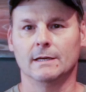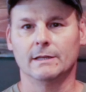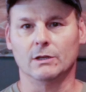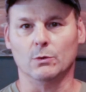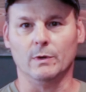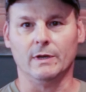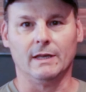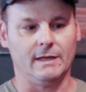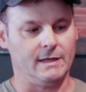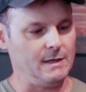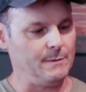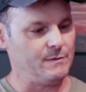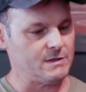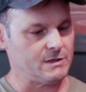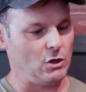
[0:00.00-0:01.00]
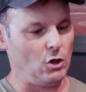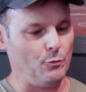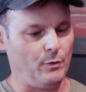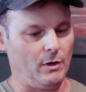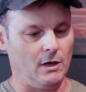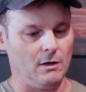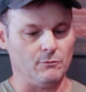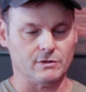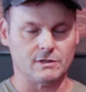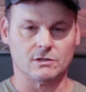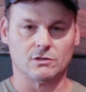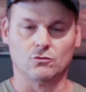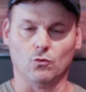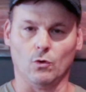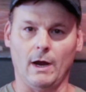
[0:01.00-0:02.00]
that we can keep the scope on, which is
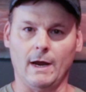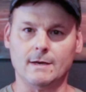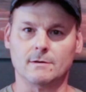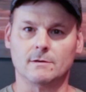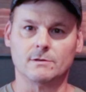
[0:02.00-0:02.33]
great.